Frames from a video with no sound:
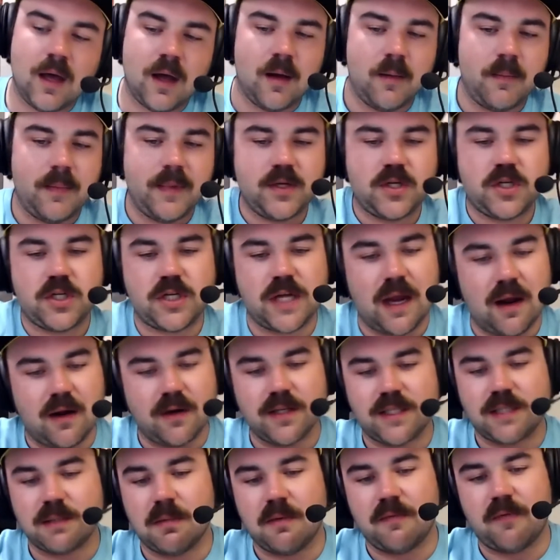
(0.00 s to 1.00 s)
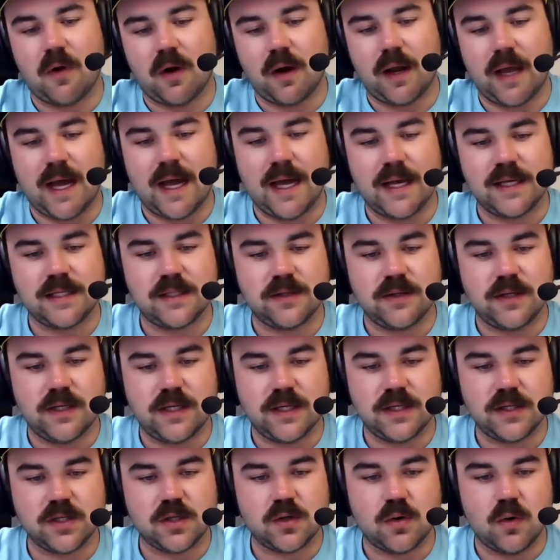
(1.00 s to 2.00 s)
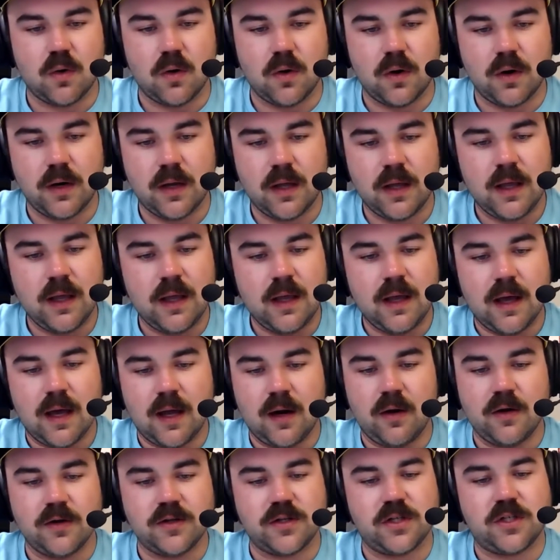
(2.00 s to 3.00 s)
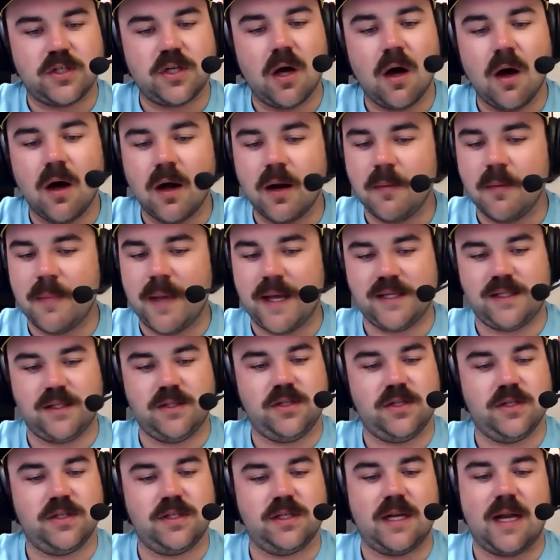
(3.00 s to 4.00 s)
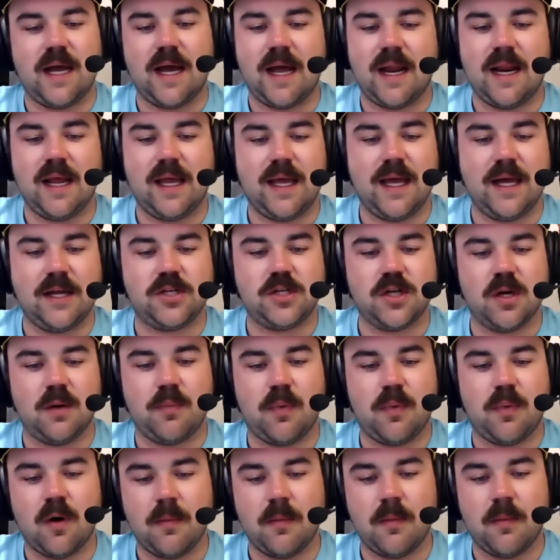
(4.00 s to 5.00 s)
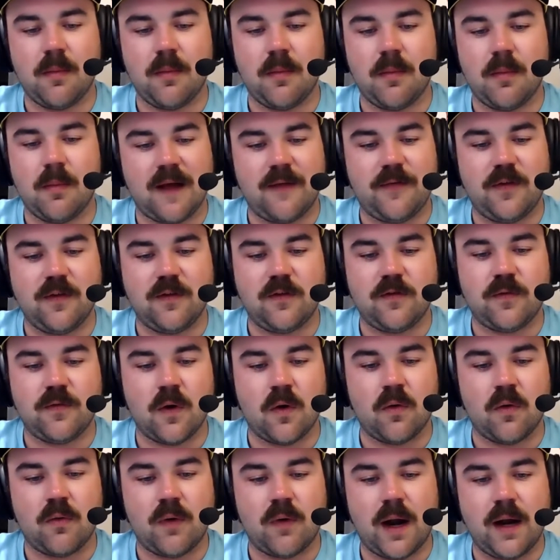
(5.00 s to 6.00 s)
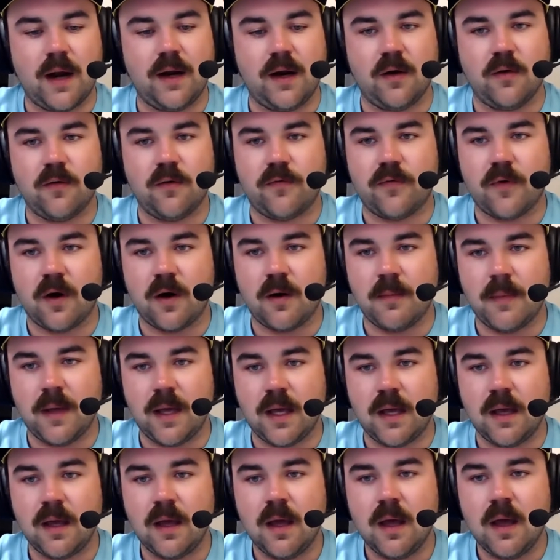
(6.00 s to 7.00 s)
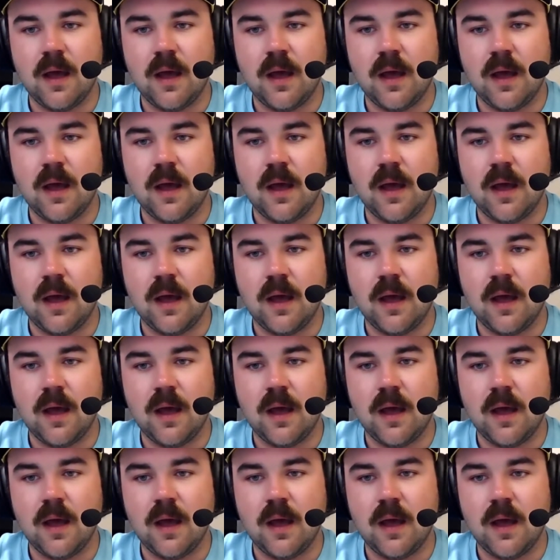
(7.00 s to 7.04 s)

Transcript: Shout out to some of our guys in the Discord. I know there's a ton of messages that I got to catch up on, but I've got this phone right here in front of me.